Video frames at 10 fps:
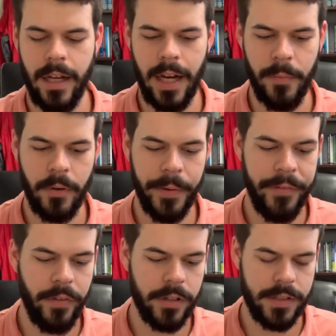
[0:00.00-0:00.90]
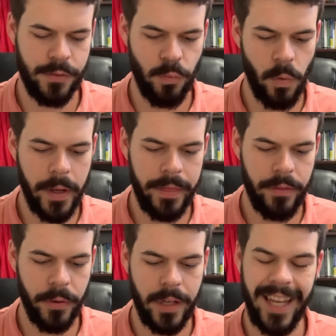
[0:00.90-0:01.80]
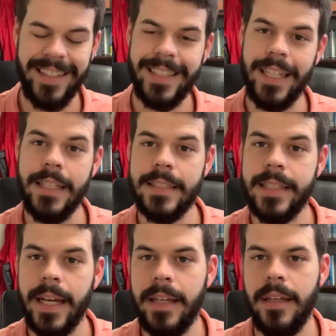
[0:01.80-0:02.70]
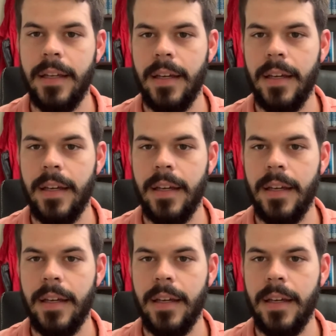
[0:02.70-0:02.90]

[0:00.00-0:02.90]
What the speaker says: We're going to read verses 1 through 19 today.